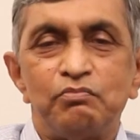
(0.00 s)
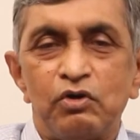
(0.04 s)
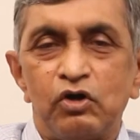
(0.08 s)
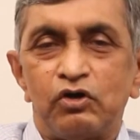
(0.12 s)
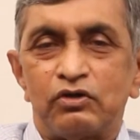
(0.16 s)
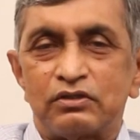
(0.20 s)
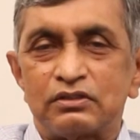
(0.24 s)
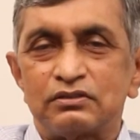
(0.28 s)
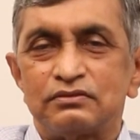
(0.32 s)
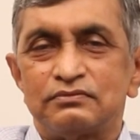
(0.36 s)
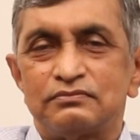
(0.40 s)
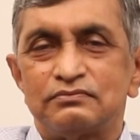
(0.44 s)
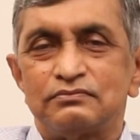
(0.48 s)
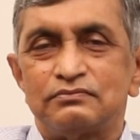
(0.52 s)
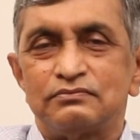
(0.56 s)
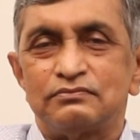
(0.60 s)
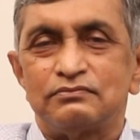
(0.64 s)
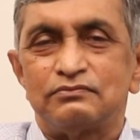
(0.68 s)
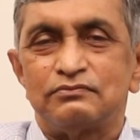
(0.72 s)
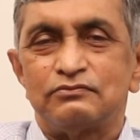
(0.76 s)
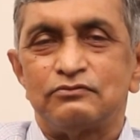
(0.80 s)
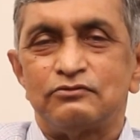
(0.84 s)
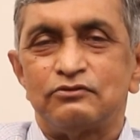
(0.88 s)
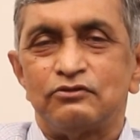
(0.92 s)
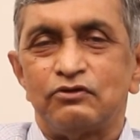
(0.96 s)
more.
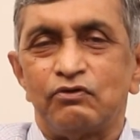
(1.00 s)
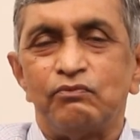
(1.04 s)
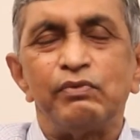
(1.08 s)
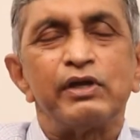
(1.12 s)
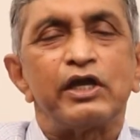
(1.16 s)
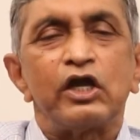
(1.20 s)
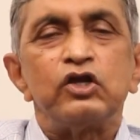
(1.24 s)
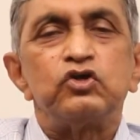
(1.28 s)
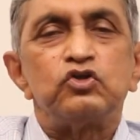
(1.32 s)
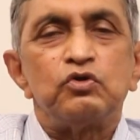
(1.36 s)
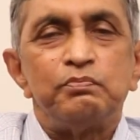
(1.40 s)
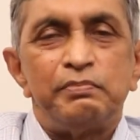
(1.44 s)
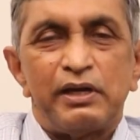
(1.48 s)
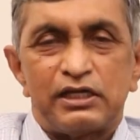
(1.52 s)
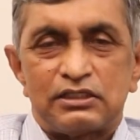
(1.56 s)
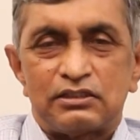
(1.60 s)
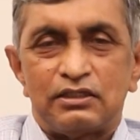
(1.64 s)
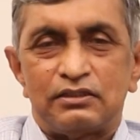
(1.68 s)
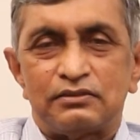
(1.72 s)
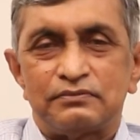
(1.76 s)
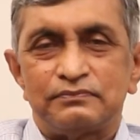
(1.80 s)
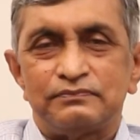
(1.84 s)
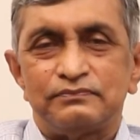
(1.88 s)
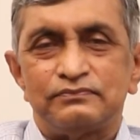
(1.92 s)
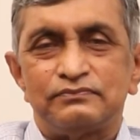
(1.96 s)
We can do better.
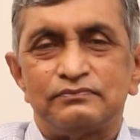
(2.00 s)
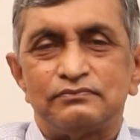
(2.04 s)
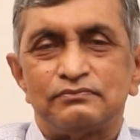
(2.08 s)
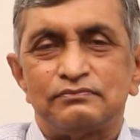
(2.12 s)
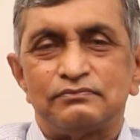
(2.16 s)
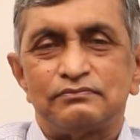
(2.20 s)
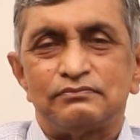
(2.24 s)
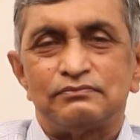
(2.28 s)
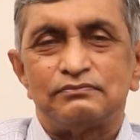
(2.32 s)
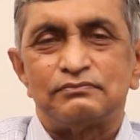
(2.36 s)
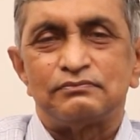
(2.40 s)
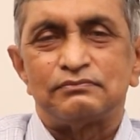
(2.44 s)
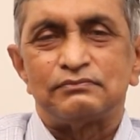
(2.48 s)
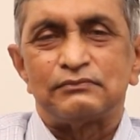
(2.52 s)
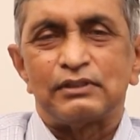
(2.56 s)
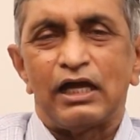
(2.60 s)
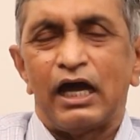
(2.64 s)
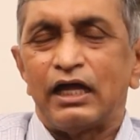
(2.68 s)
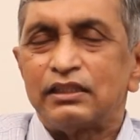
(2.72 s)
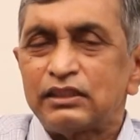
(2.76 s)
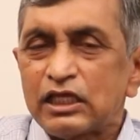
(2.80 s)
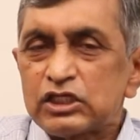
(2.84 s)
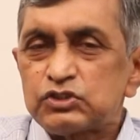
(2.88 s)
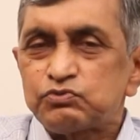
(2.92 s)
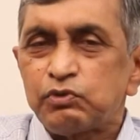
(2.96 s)

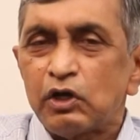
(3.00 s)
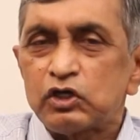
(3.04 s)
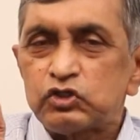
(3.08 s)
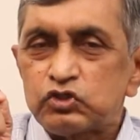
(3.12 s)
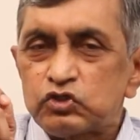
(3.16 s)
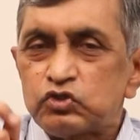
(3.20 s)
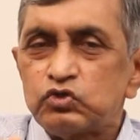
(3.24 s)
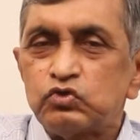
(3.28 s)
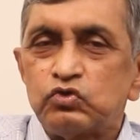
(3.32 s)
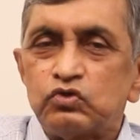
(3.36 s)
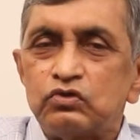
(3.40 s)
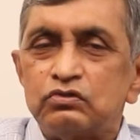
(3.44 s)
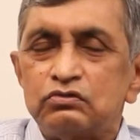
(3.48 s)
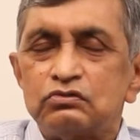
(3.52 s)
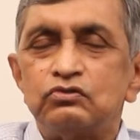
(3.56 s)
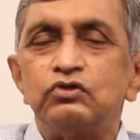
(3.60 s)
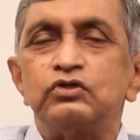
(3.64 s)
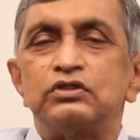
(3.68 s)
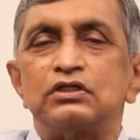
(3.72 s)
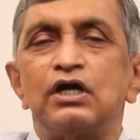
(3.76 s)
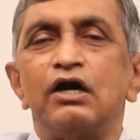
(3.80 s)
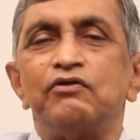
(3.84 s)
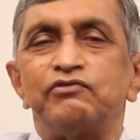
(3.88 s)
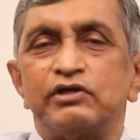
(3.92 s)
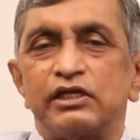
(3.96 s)
And that's what true
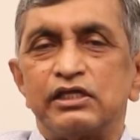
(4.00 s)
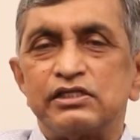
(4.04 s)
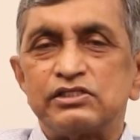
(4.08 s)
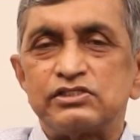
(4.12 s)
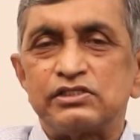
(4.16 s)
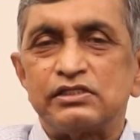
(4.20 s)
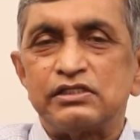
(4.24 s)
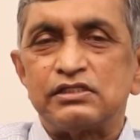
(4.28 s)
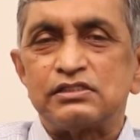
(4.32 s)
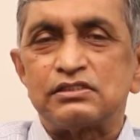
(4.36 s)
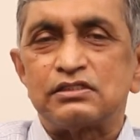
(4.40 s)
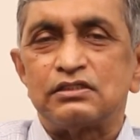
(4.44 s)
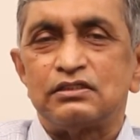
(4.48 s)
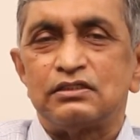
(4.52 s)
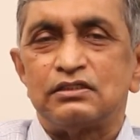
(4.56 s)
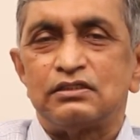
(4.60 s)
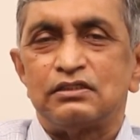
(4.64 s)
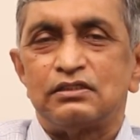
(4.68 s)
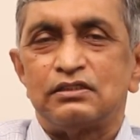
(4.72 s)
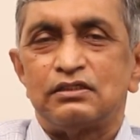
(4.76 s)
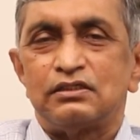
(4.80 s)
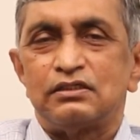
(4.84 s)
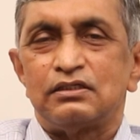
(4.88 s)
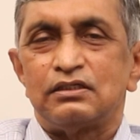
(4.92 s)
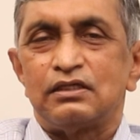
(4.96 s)
good governance is.
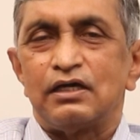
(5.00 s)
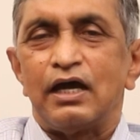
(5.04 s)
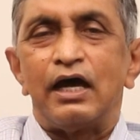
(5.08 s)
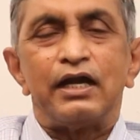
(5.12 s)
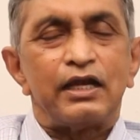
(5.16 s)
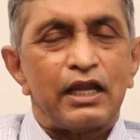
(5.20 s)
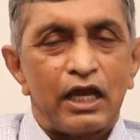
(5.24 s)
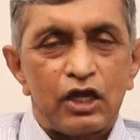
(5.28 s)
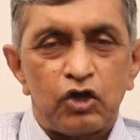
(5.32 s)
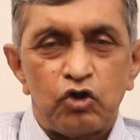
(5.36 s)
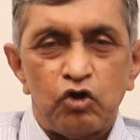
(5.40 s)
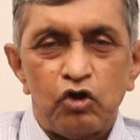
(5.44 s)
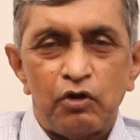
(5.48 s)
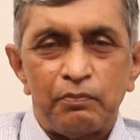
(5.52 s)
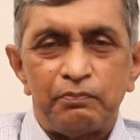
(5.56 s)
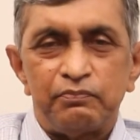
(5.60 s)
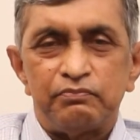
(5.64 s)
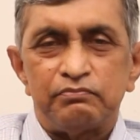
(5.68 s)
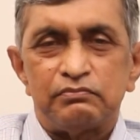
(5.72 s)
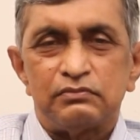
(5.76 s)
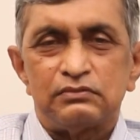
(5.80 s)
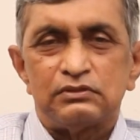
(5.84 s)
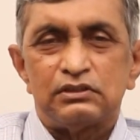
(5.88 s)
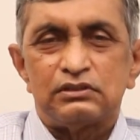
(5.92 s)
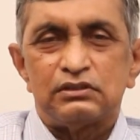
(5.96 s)
And I
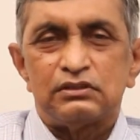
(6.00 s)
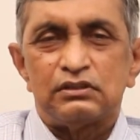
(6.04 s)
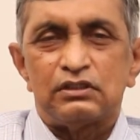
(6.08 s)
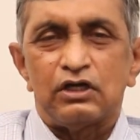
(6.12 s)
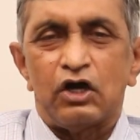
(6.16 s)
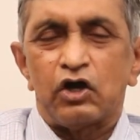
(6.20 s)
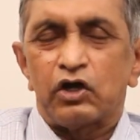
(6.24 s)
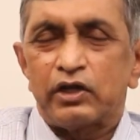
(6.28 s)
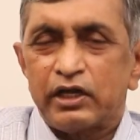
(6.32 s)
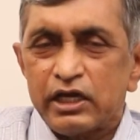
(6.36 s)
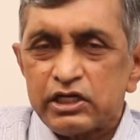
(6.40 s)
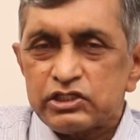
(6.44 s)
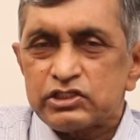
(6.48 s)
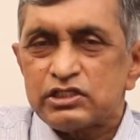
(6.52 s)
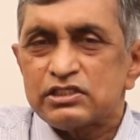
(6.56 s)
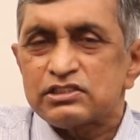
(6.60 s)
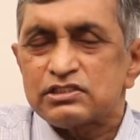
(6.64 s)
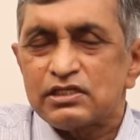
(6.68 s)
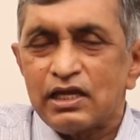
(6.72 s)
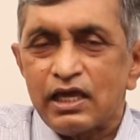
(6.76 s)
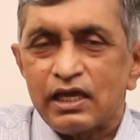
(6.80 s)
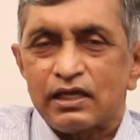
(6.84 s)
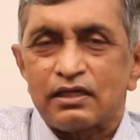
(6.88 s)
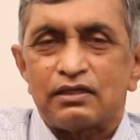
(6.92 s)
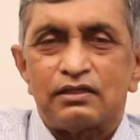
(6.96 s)
hope occasions
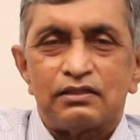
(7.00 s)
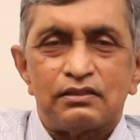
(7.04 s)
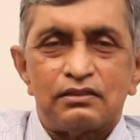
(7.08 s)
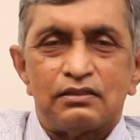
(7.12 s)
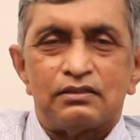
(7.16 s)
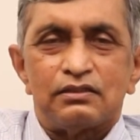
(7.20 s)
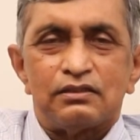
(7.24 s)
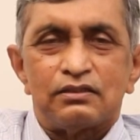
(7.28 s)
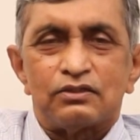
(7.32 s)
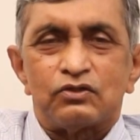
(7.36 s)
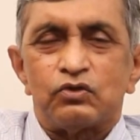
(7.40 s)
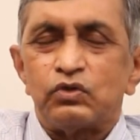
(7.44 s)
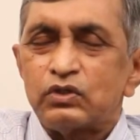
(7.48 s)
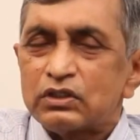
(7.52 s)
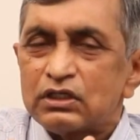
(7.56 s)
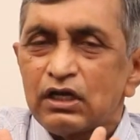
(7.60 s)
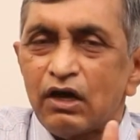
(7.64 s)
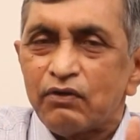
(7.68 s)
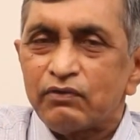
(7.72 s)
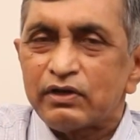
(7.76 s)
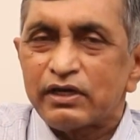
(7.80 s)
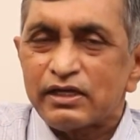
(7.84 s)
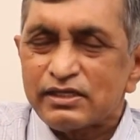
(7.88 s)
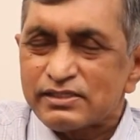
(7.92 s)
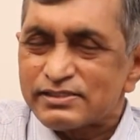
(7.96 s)
like good
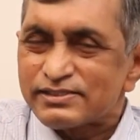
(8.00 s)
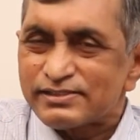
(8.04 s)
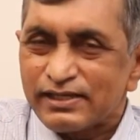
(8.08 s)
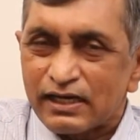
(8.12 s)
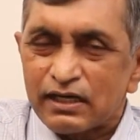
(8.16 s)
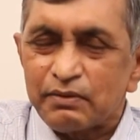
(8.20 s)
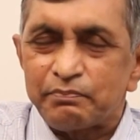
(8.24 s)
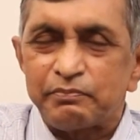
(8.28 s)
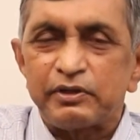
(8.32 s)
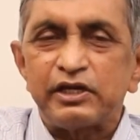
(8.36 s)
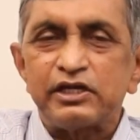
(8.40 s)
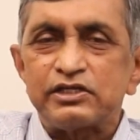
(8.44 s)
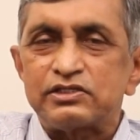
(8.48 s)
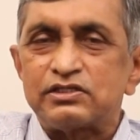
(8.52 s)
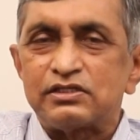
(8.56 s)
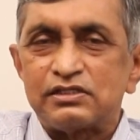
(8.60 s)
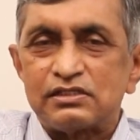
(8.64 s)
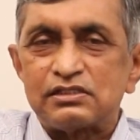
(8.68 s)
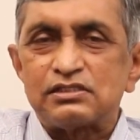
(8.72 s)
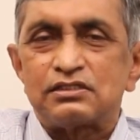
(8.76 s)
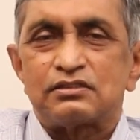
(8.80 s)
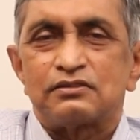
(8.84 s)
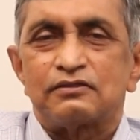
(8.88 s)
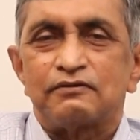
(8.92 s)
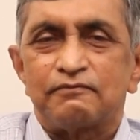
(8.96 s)
governance
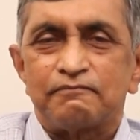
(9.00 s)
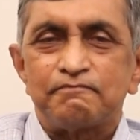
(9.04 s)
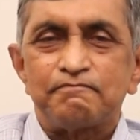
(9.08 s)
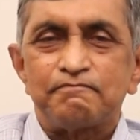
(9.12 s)
celebrations